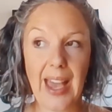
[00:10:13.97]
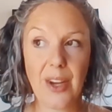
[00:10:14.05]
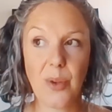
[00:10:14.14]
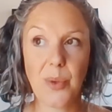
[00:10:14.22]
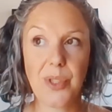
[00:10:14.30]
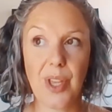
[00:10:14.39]

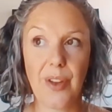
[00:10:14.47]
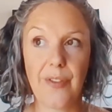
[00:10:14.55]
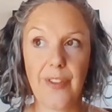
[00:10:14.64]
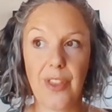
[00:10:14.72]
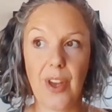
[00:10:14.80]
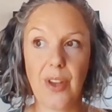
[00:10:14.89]
And
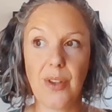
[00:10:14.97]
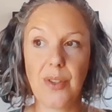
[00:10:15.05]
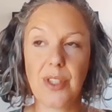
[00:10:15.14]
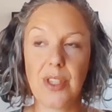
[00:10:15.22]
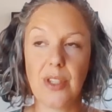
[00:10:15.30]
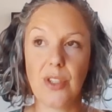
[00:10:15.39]
also for
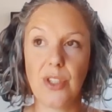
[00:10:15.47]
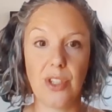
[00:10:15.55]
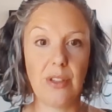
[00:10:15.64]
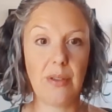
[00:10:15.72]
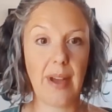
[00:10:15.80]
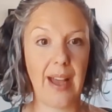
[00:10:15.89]
those that
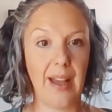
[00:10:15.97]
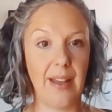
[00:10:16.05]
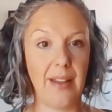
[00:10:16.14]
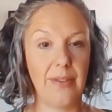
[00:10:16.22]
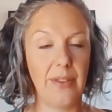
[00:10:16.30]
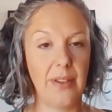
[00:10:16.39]
do
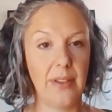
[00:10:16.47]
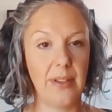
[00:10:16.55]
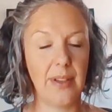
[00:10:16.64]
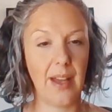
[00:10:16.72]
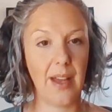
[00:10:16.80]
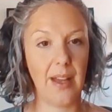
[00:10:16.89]
have
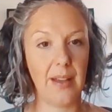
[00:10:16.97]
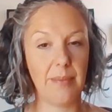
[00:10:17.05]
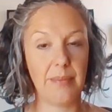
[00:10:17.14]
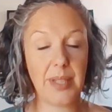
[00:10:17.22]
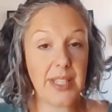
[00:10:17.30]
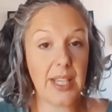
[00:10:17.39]

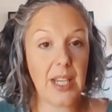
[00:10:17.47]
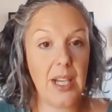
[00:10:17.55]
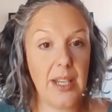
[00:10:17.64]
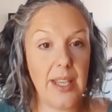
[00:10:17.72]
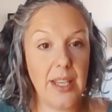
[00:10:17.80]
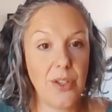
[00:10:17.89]

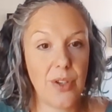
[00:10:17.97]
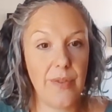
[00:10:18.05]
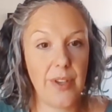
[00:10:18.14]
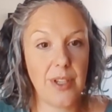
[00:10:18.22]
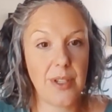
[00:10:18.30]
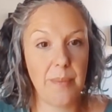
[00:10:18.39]
particularly an
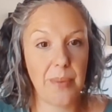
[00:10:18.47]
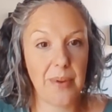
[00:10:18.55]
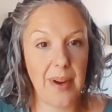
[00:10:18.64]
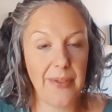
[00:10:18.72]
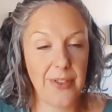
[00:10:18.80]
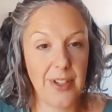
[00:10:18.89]
introversion
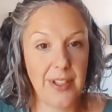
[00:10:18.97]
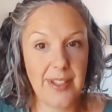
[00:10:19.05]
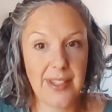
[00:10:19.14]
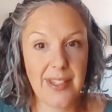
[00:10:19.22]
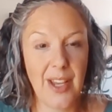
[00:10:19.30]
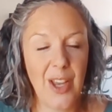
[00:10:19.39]

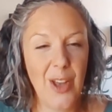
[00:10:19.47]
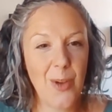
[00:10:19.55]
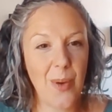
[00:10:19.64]
preference,